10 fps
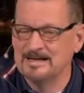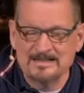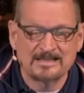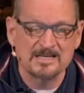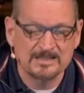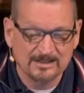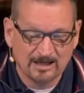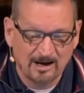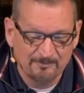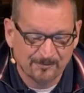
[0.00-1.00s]
It doesn't
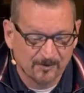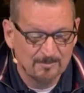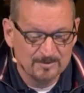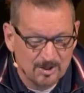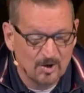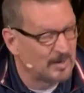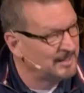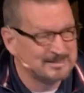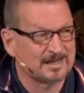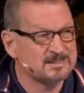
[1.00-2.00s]
come from you
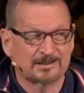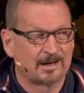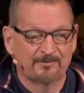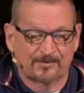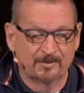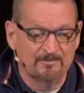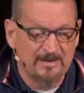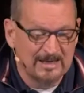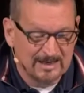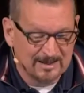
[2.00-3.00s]
and it doesn't come from
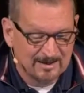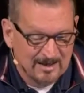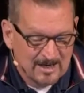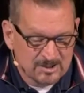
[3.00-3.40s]
me.